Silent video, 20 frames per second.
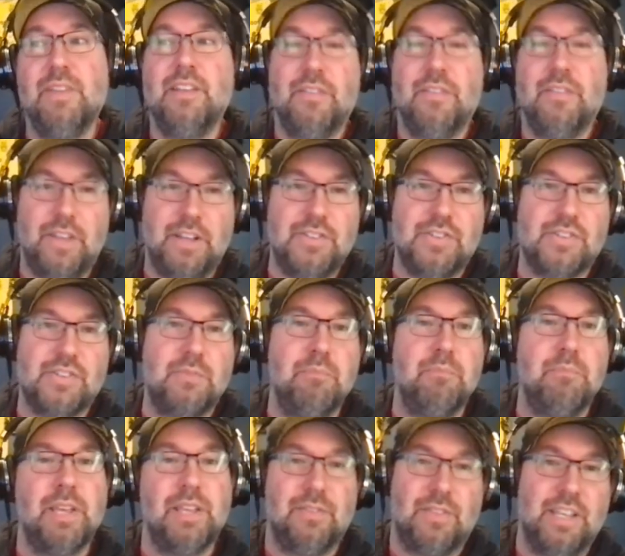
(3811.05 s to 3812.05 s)
they just
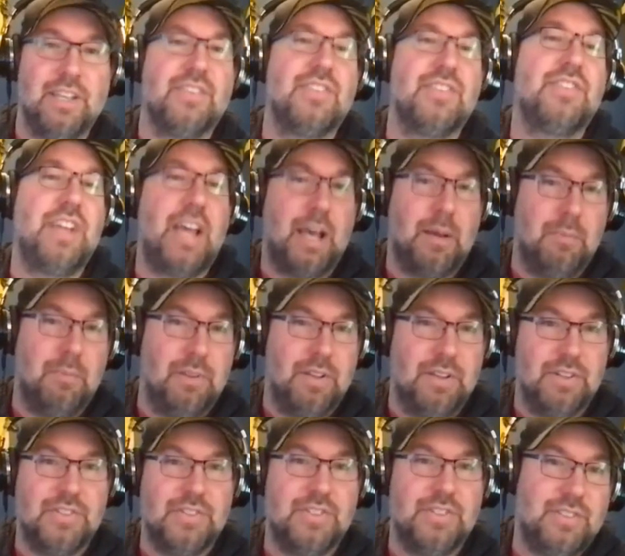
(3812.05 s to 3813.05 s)
meet the
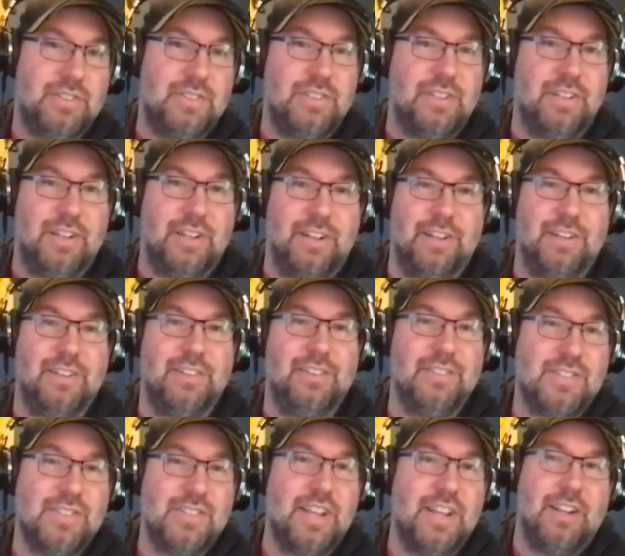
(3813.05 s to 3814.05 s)
established uh, yeah.
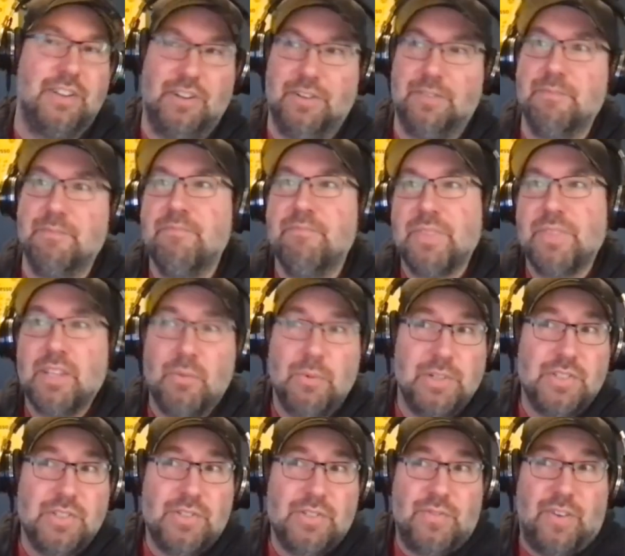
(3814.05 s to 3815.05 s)
standard yeah. which yeah.
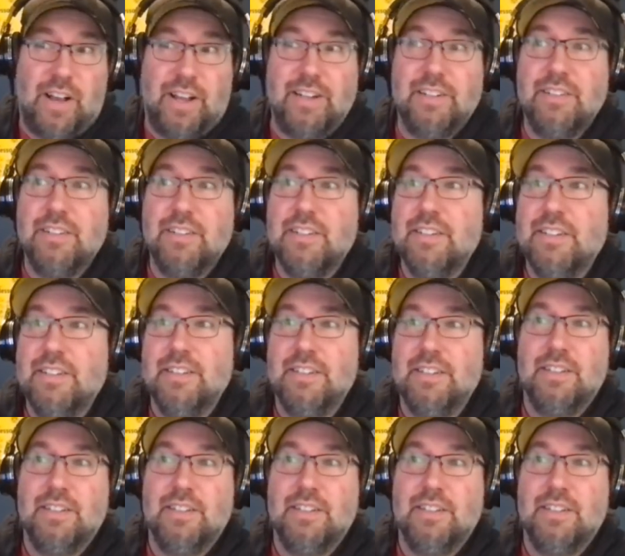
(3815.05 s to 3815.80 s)
is fine that's fine